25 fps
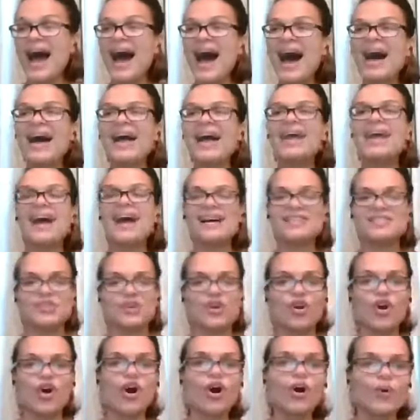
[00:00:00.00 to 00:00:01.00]
I, as a
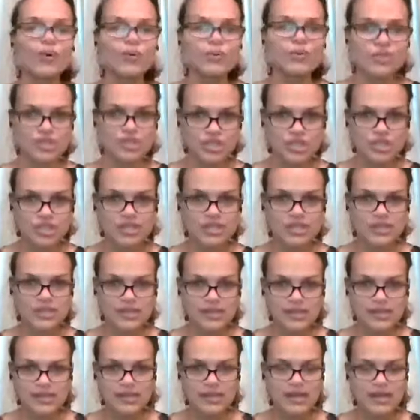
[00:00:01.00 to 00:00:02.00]
coach,
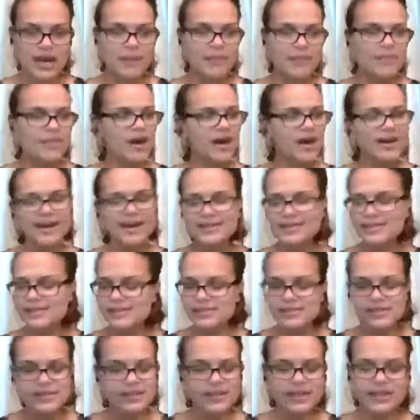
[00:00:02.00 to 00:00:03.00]
I'm not
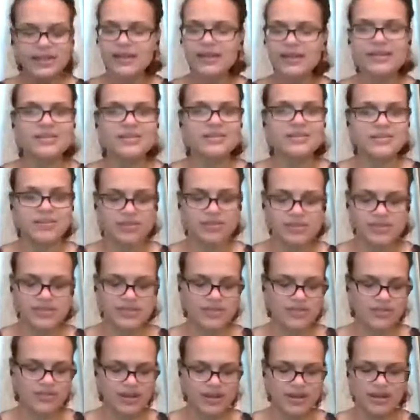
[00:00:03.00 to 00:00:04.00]
necessarily a
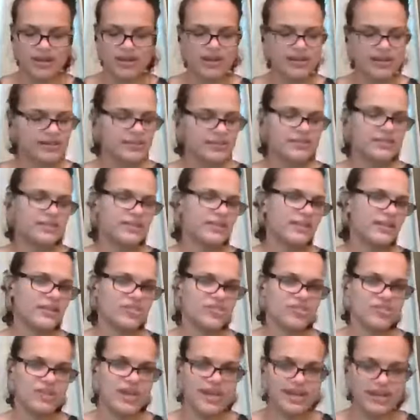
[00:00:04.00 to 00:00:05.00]
consultant or not necessarily a
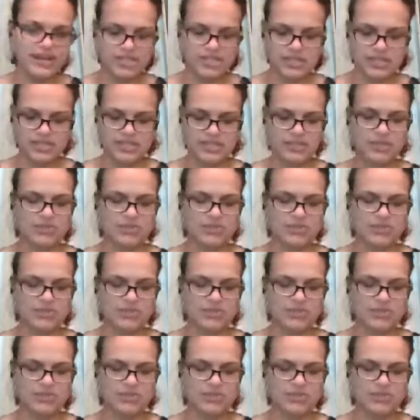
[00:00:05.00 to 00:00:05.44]
strategist.